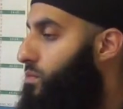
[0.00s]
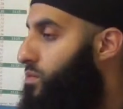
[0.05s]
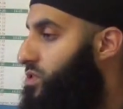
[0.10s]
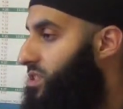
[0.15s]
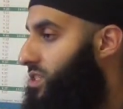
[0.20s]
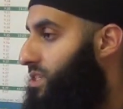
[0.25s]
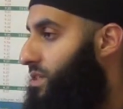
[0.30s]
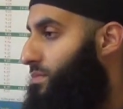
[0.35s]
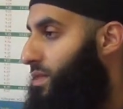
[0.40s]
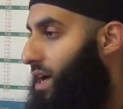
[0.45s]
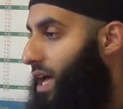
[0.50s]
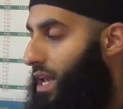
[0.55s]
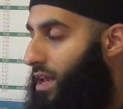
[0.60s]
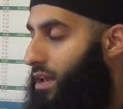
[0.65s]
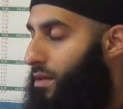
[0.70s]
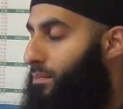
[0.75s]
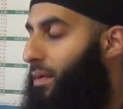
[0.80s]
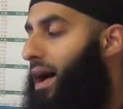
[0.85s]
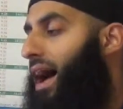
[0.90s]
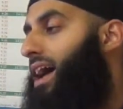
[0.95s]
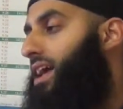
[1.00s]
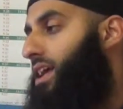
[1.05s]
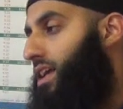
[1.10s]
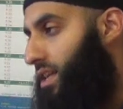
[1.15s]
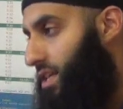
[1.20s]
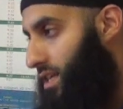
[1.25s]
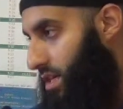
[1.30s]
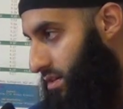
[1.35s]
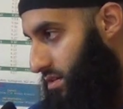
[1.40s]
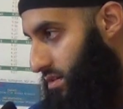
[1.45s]
Muslim
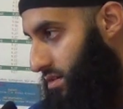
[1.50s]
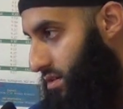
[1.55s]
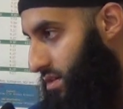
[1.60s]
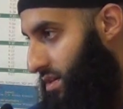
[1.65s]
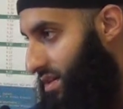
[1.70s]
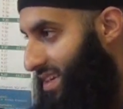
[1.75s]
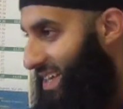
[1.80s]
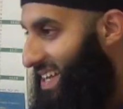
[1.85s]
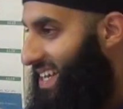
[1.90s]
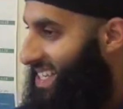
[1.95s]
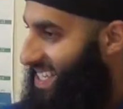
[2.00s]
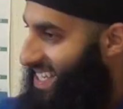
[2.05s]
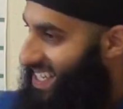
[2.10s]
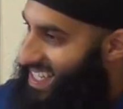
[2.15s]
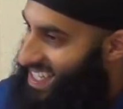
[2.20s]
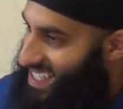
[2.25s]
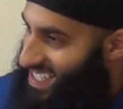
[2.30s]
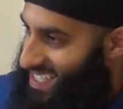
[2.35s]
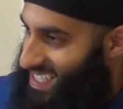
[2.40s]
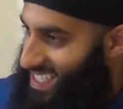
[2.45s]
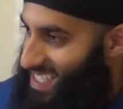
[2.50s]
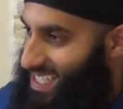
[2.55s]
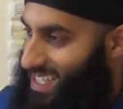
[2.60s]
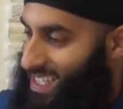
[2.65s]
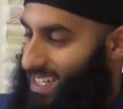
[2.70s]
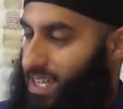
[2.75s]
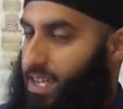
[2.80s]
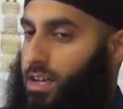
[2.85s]
al-Bahili in the east.